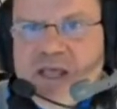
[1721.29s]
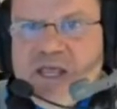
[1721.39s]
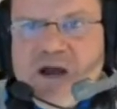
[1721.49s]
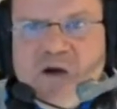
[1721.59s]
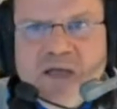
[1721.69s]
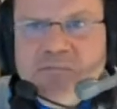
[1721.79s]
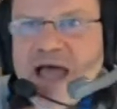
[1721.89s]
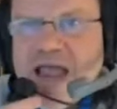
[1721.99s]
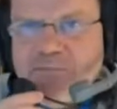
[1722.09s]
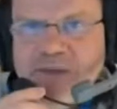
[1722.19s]
It
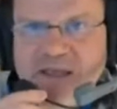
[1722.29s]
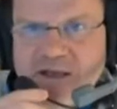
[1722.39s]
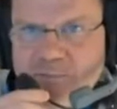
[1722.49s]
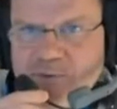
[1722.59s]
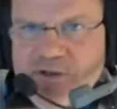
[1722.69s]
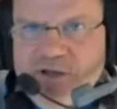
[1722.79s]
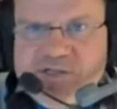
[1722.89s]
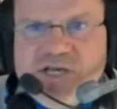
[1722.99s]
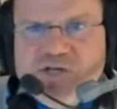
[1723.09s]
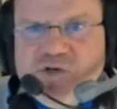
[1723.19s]
might be a
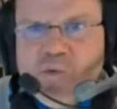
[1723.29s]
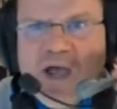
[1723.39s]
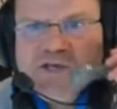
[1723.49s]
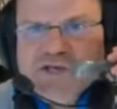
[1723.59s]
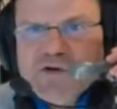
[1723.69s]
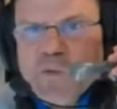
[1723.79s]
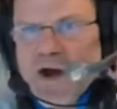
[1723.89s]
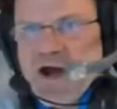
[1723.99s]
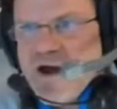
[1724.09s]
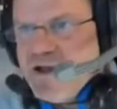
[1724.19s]
situation
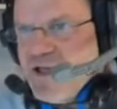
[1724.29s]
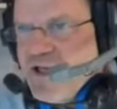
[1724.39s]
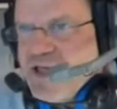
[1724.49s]
where